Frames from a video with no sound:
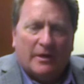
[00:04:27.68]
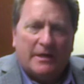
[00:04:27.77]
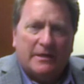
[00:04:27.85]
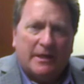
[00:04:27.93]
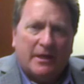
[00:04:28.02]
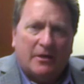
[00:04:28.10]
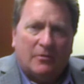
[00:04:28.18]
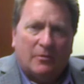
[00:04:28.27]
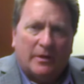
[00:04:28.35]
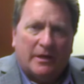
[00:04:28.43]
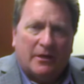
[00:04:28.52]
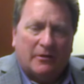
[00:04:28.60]
Yeah, right
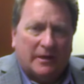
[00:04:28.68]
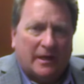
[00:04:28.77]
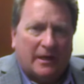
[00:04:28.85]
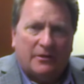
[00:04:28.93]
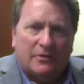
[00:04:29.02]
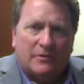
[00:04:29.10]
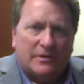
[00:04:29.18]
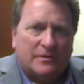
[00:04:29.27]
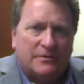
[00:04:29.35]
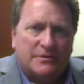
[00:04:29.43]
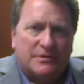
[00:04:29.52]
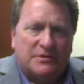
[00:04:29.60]
now we are not in a
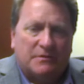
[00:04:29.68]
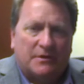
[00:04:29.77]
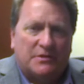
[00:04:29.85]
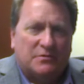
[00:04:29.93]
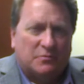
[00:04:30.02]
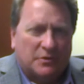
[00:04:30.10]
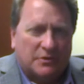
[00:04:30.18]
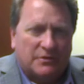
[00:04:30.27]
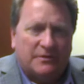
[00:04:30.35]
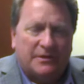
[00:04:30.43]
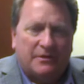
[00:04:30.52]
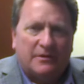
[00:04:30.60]
critical situation.
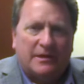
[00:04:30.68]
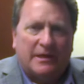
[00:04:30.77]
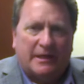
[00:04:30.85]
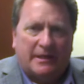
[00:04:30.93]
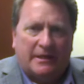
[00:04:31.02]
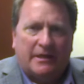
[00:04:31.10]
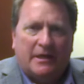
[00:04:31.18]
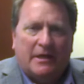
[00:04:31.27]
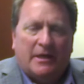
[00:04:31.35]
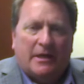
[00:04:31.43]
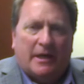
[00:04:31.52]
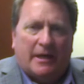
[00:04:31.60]
We're doing okay,
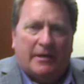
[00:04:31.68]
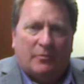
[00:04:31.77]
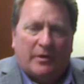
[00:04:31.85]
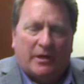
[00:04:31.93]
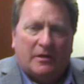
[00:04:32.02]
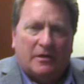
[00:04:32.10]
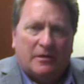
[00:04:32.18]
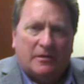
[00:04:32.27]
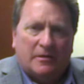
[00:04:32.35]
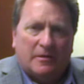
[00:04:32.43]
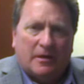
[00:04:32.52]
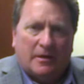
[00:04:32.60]
and we
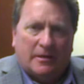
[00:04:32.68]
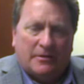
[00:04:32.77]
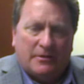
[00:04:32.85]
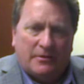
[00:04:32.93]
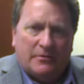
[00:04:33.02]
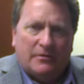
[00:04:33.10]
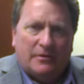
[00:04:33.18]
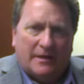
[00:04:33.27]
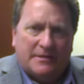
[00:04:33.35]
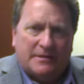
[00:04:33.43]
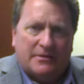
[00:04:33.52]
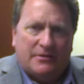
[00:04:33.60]
are
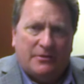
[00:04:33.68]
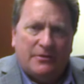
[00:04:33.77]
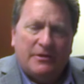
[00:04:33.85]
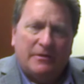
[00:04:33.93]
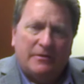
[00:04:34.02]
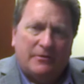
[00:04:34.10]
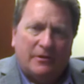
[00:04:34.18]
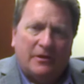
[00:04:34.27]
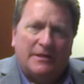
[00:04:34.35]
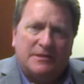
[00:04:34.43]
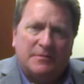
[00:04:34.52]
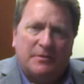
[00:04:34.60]
utilizing
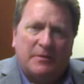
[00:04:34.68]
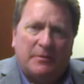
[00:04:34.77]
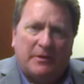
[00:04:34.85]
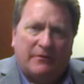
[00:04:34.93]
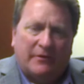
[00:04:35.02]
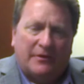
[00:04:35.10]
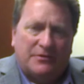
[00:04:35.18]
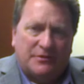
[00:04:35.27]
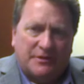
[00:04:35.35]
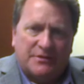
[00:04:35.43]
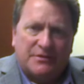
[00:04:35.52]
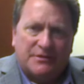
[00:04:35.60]
PPE
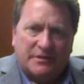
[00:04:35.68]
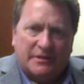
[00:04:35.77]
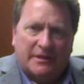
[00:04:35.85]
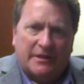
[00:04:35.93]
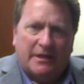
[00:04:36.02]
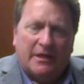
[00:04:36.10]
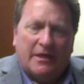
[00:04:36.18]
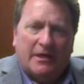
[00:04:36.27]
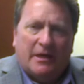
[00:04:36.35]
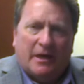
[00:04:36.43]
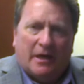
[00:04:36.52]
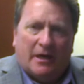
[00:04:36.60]
very judiciously,
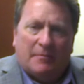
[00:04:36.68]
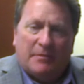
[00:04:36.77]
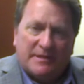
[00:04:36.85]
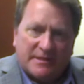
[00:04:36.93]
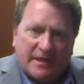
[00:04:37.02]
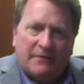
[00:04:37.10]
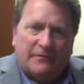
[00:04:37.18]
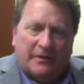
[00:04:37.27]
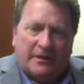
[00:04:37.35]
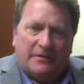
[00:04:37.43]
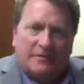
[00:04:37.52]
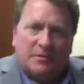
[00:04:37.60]
but
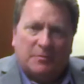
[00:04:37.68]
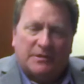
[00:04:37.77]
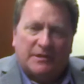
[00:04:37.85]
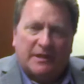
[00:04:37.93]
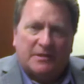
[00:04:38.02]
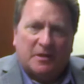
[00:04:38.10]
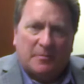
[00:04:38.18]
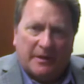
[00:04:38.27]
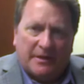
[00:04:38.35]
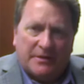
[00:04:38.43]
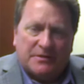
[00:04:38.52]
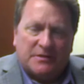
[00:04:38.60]
safely to protect
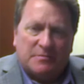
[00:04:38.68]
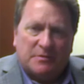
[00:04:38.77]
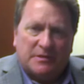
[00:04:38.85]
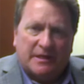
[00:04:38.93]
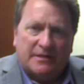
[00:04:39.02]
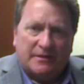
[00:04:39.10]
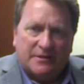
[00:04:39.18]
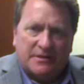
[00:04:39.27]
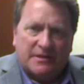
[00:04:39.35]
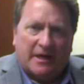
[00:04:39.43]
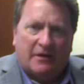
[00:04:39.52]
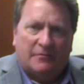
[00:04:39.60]
our patients, protect
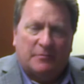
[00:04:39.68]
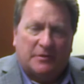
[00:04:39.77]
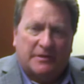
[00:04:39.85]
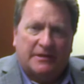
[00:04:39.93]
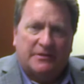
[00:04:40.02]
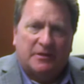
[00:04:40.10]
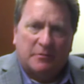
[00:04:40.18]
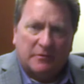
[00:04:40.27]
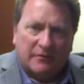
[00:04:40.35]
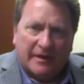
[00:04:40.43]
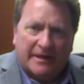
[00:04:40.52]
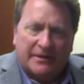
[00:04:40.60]
our staff, protect
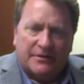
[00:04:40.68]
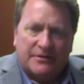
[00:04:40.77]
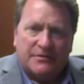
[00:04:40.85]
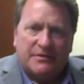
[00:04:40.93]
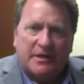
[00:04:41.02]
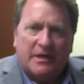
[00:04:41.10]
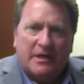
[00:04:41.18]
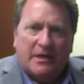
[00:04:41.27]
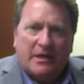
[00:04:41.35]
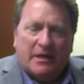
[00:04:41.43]
our providers.